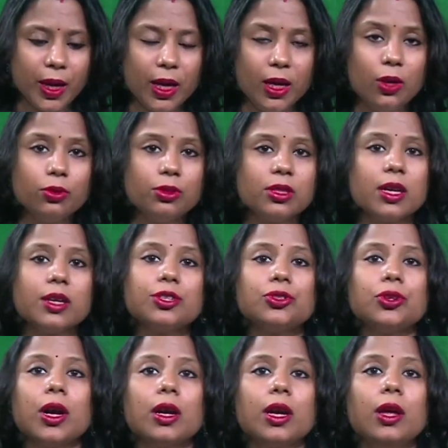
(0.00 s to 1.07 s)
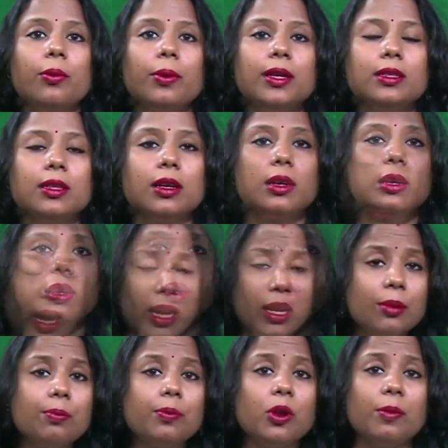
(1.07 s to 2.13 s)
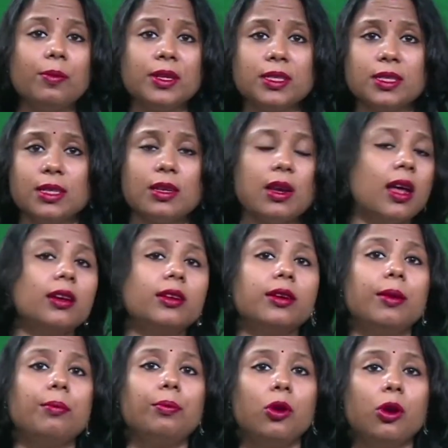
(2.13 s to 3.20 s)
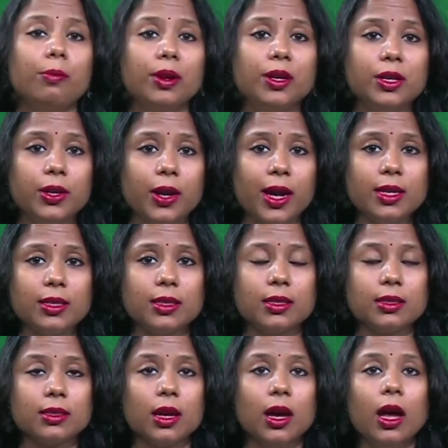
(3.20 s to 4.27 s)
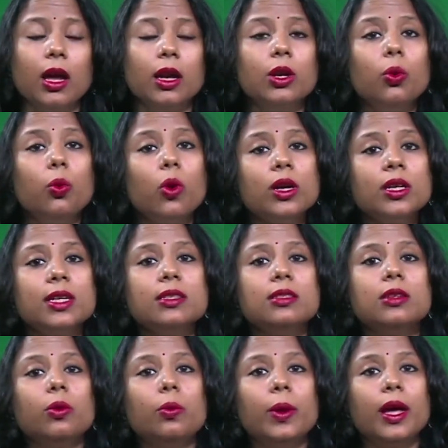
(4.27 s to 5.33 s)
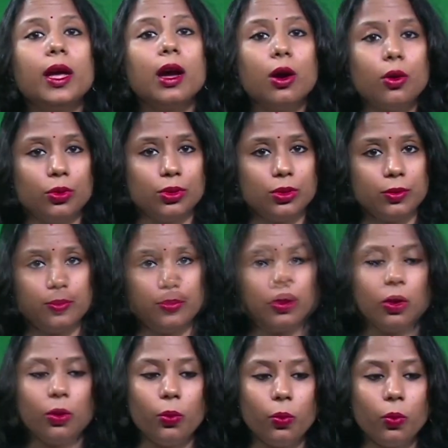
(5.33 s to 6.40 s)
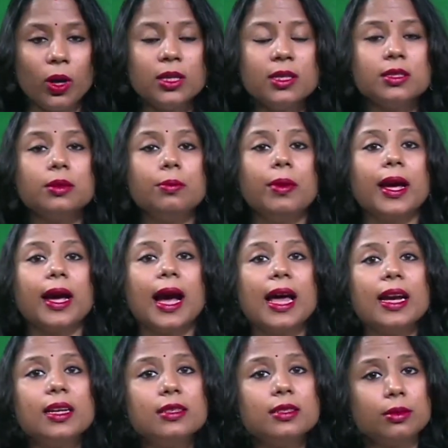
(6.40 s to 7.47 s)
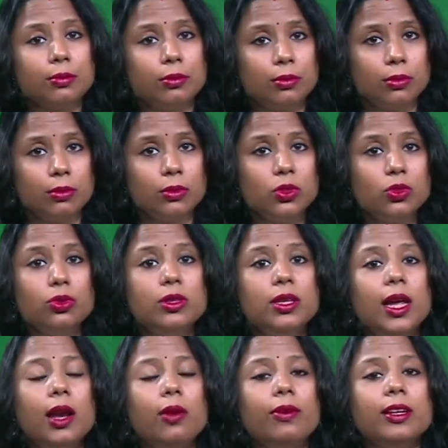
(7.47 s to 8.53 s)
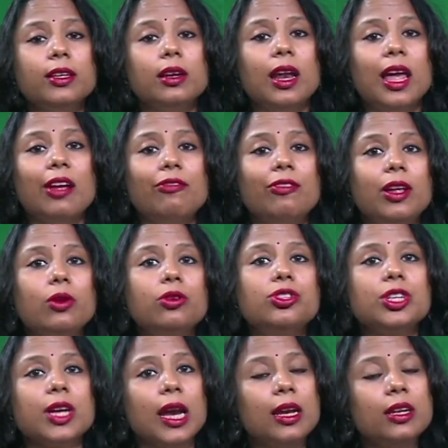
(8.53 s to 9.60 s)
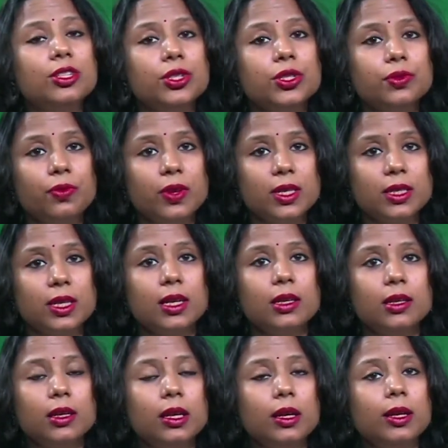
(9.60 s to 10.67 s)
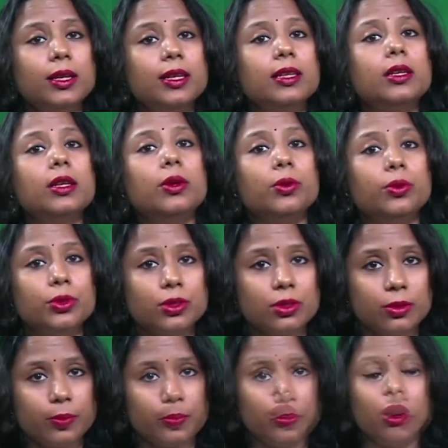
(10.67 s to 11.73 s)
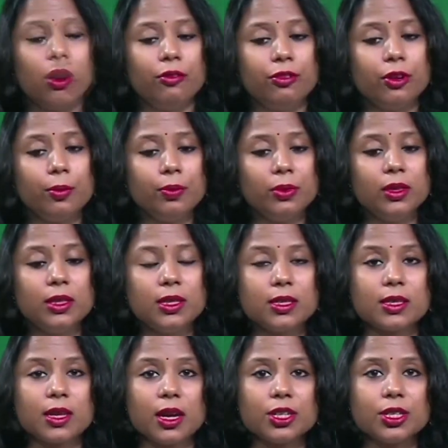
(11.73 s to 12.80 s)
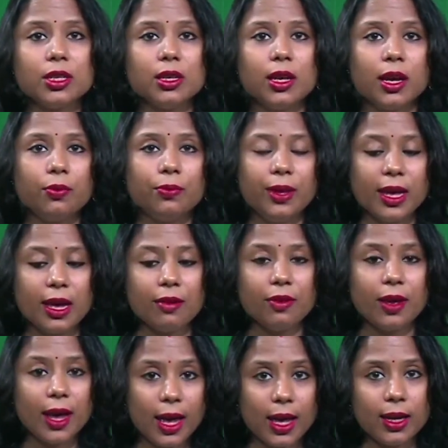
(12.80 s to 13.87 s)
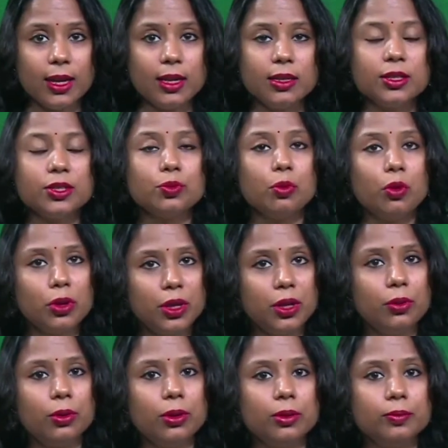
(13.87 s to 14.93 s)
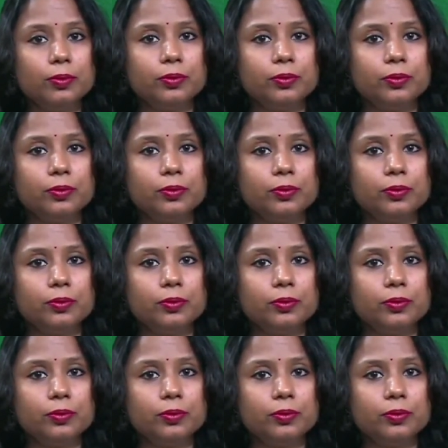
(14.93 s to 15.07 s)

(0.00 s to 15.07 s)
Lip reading: youths are struggling with unemployment and underemployment crisis. Now, what is the way out, or what is the mechanism to deal with the livelihood challenges facing the Indian youths? From the discussion that we have had in this module,